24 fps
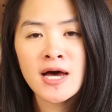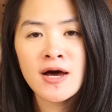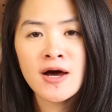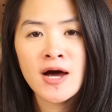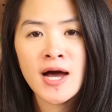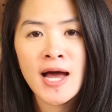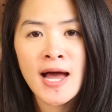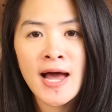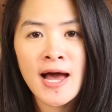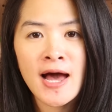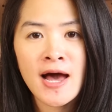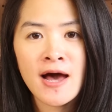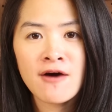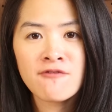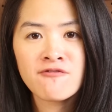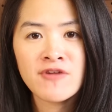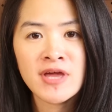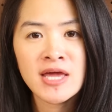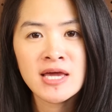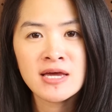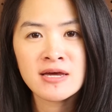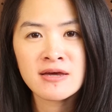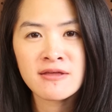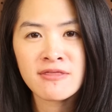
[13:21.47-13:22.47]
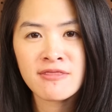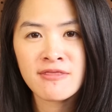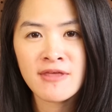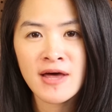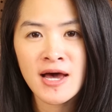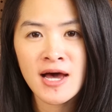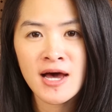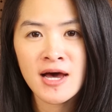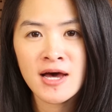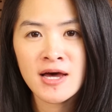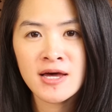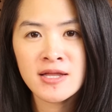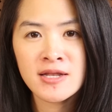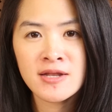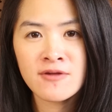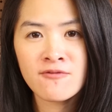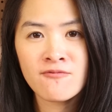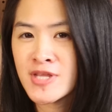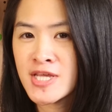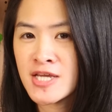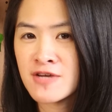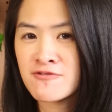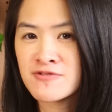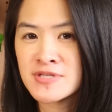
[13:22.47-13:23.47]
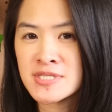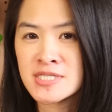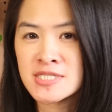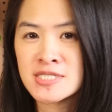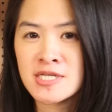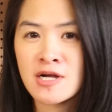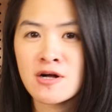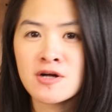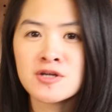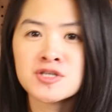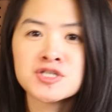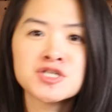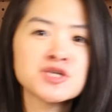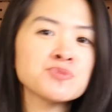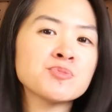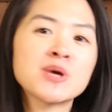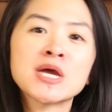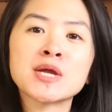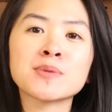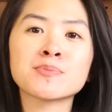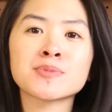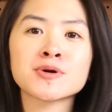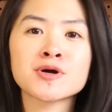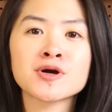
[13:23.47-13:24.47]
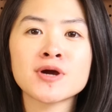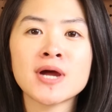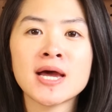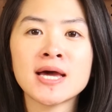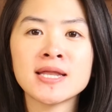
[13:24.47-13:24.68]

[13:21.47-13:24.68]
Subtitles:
have ink that gives the Stalogy paper